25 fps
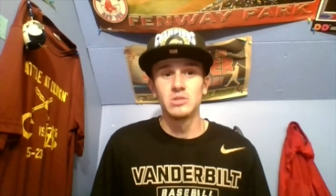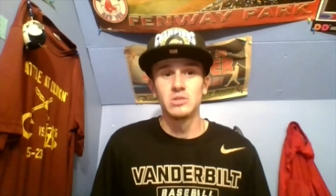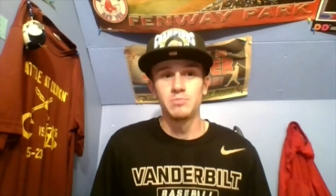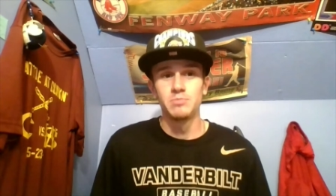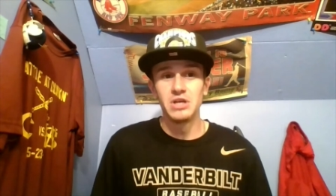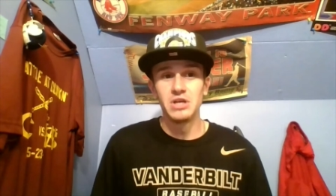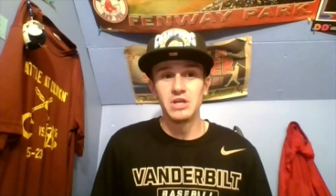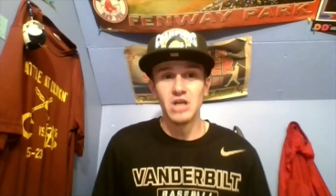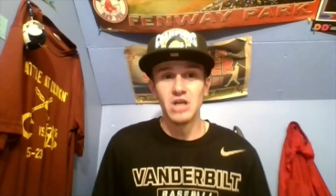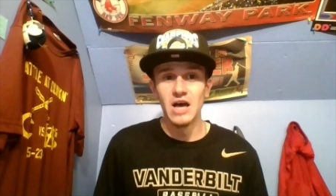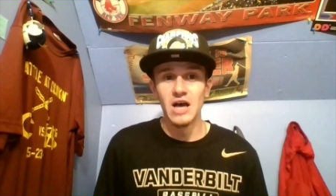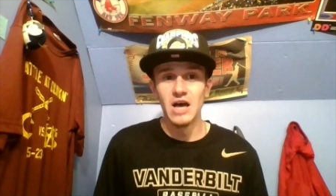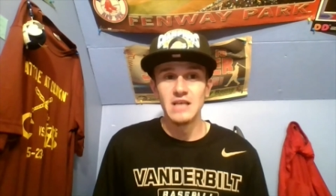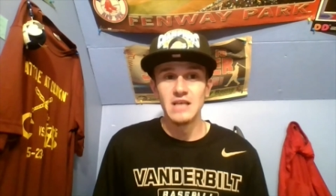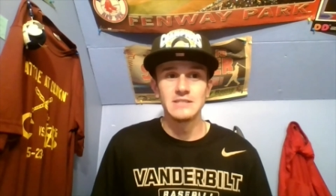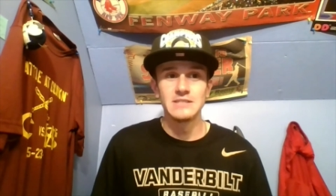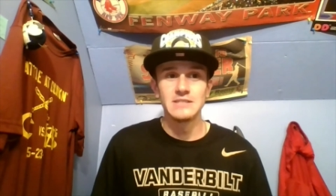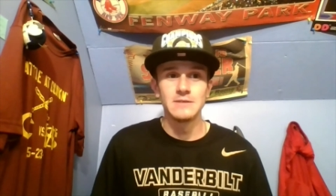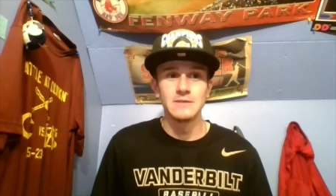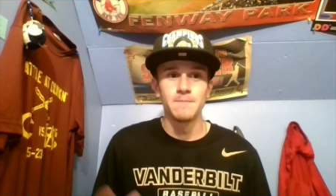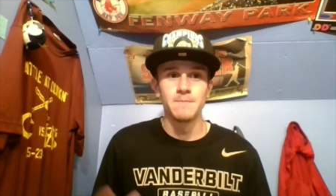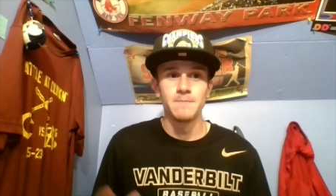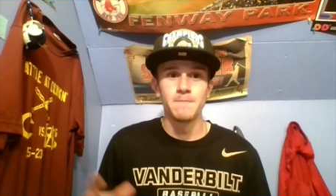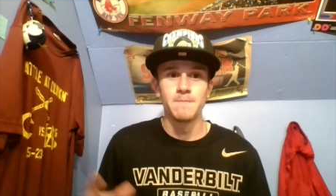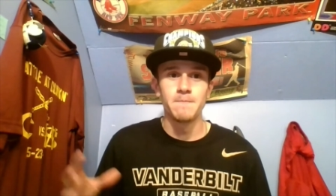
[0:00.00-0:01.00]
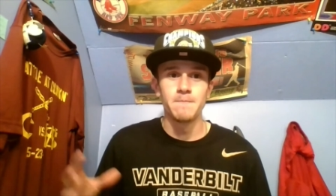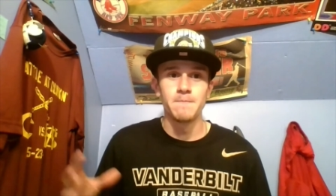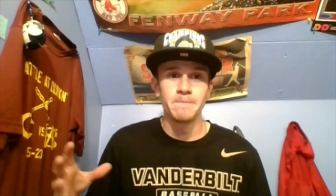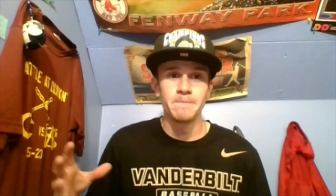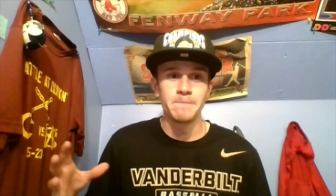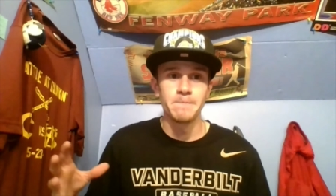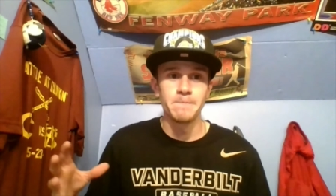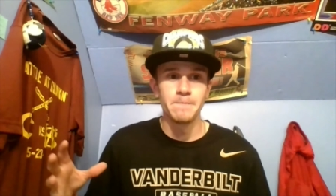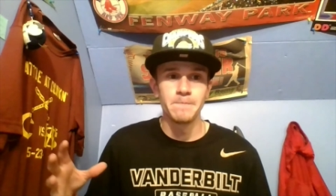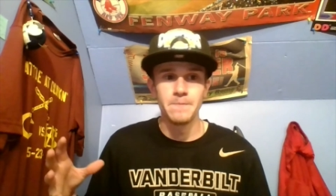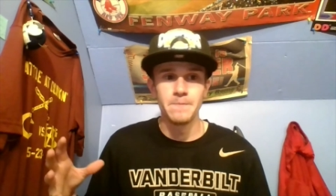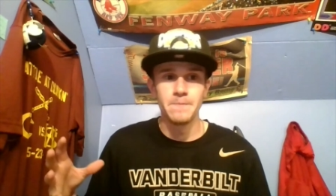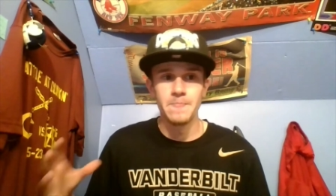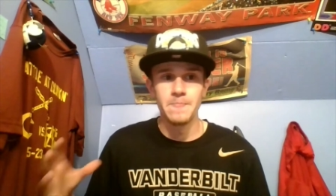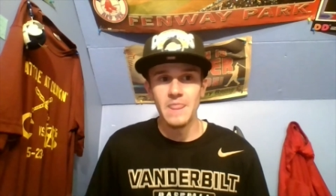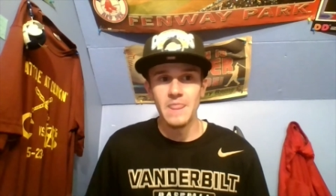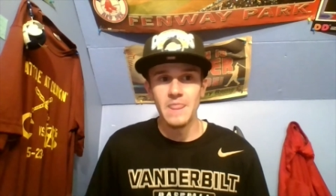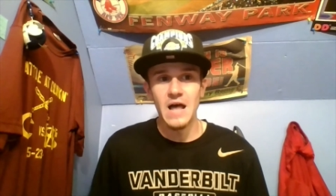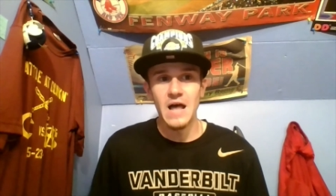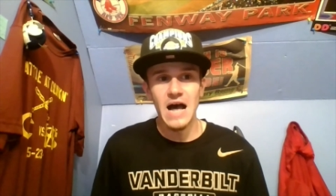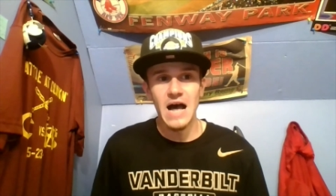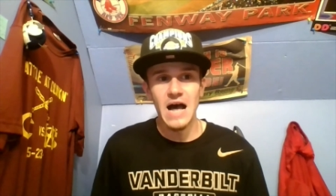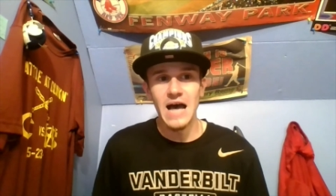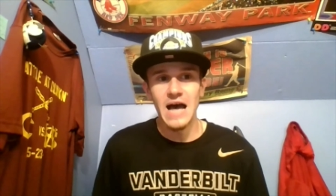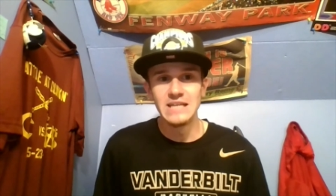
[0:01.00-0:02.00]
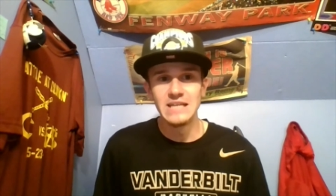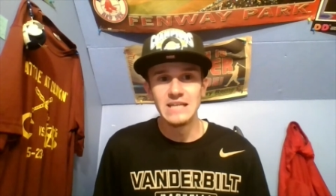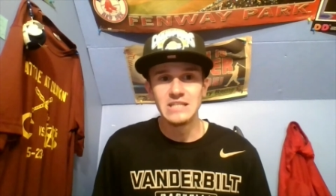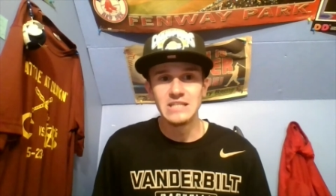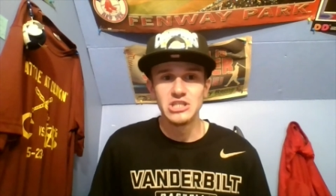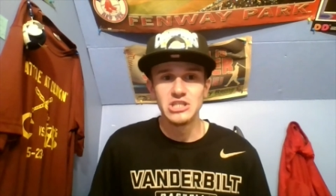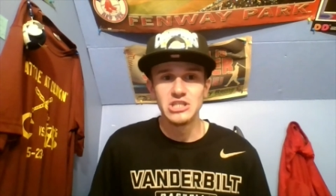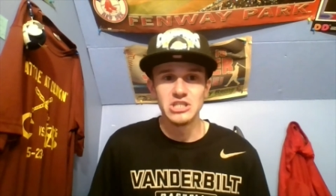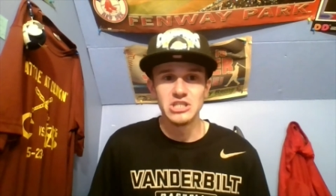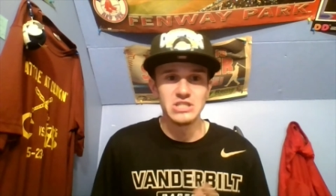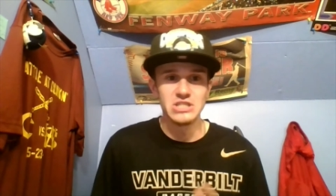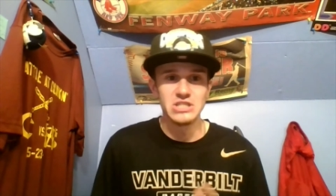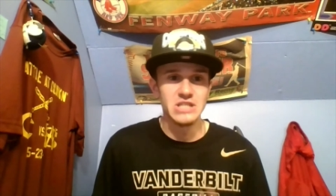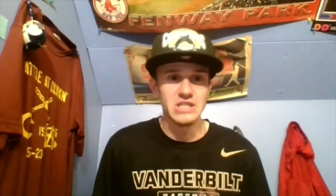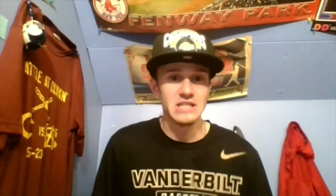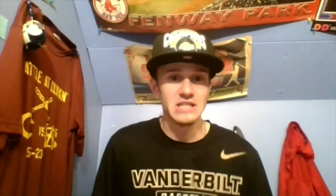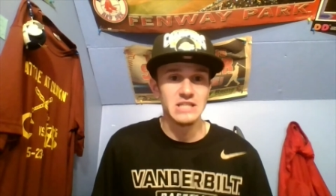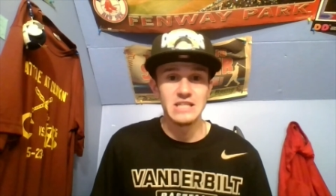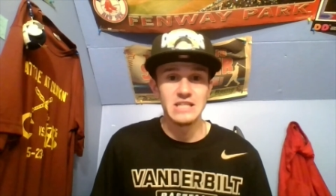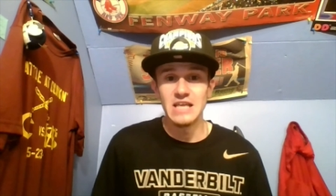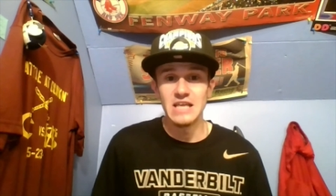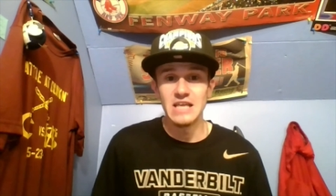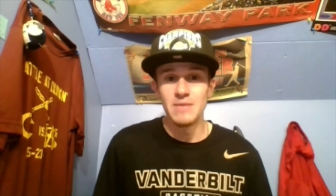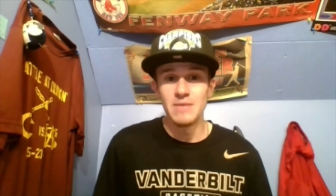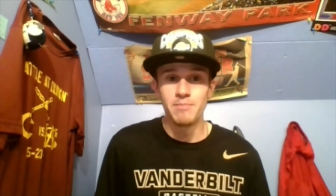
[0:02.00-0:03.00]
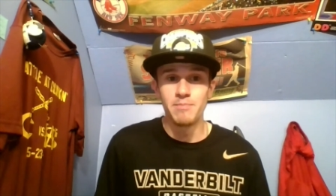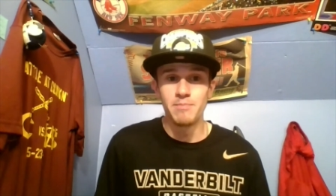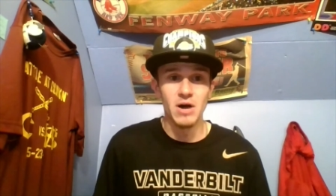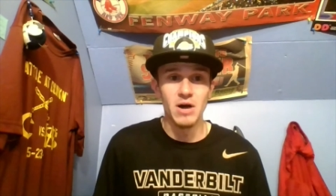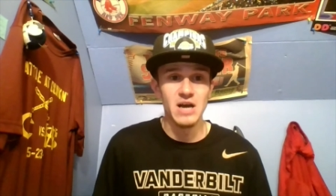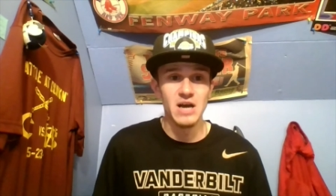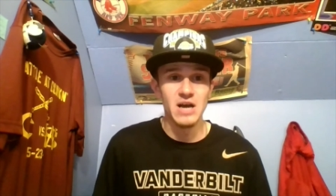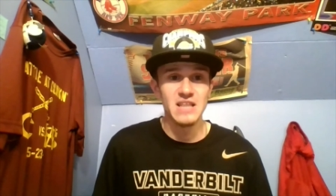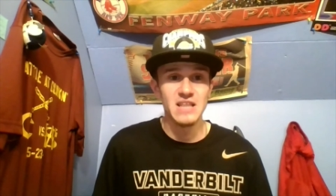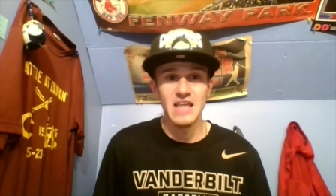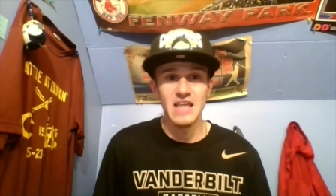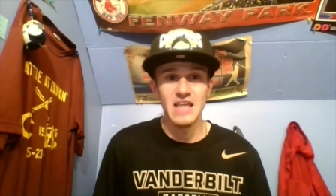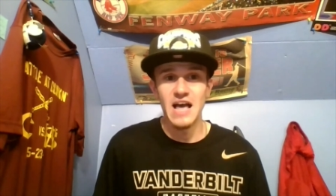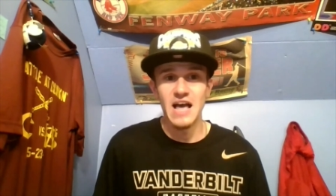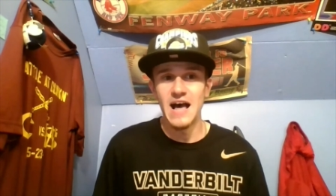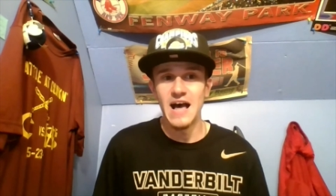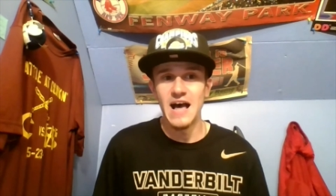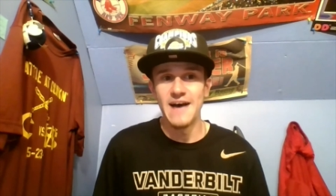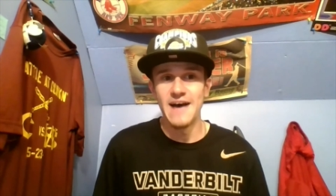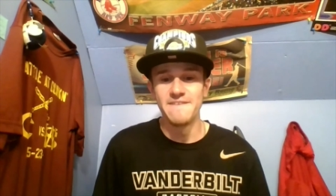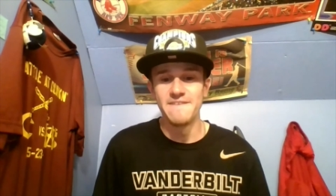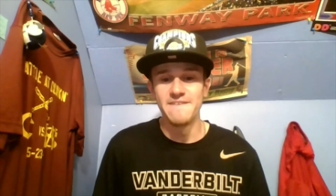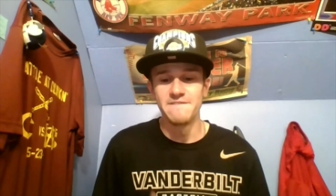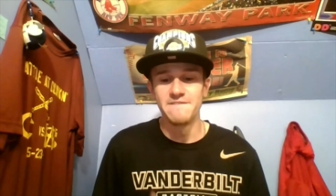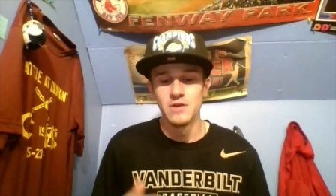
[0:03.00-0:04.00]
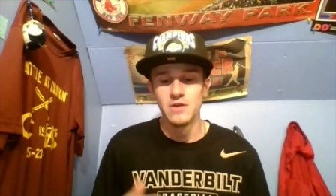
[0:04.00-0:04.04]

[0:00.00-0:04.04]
because I just think the Bucks I